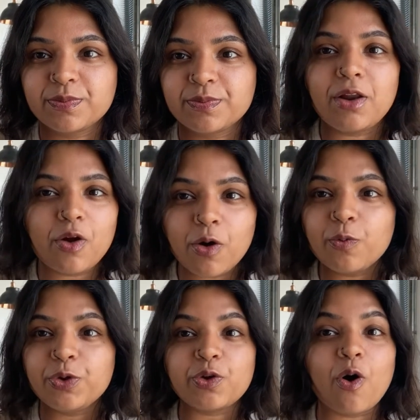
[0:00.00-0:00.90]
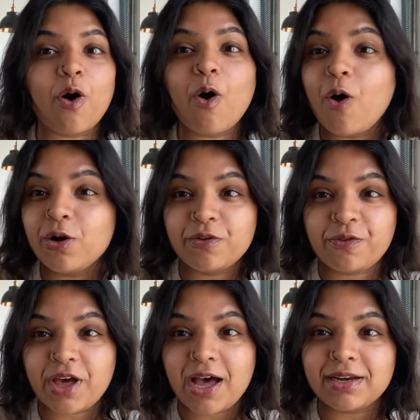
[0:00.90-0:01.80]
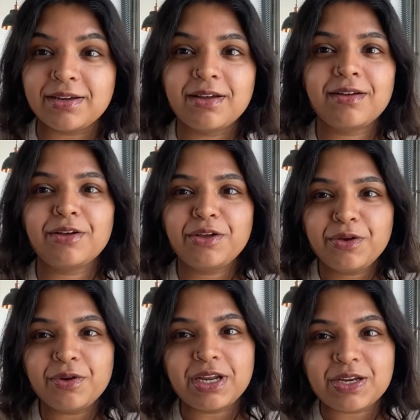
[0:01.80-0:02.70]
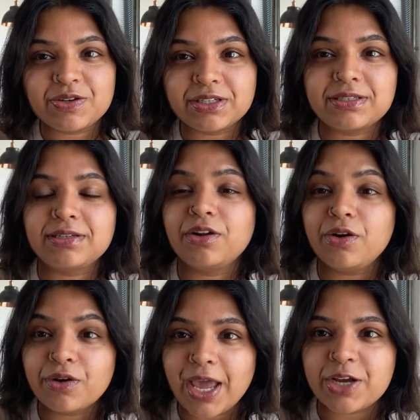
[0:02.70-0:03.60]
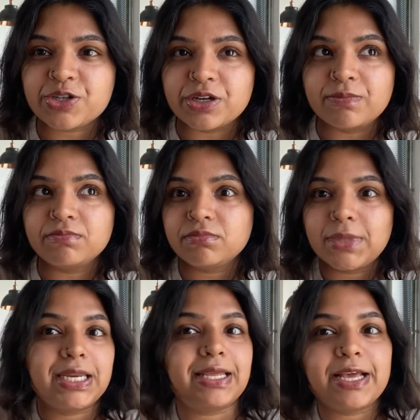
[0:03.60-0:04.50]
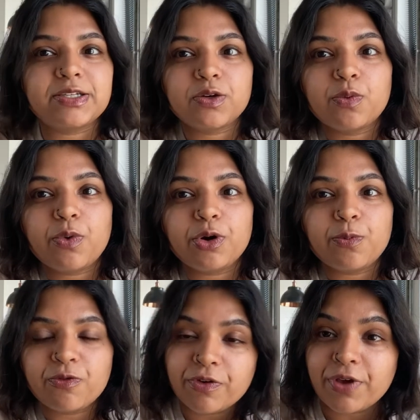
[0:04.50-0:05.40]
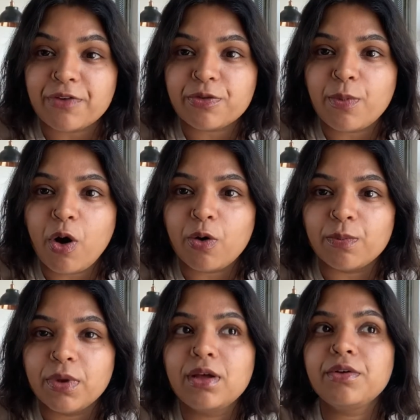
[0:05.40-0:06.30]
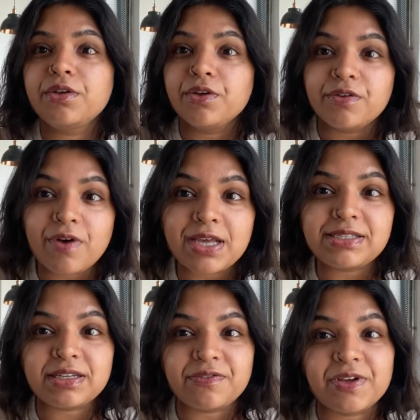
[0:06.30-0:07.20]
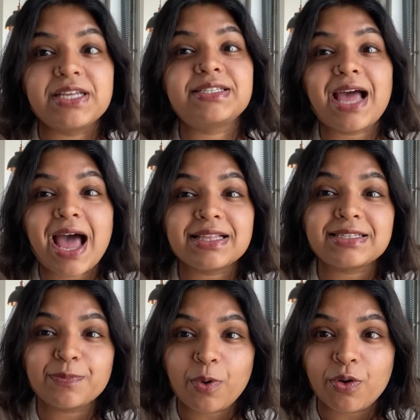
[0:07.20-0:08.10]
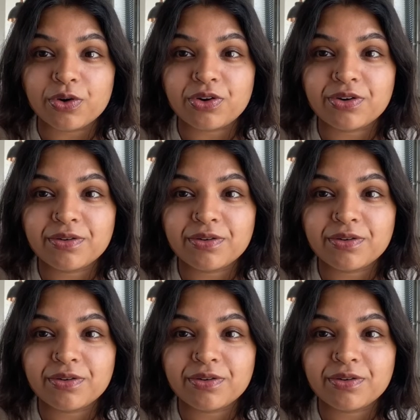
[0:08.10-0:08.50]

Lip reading: Along with all of that, you'll need to consider location in case you don't want to move away from home, university fees, and support.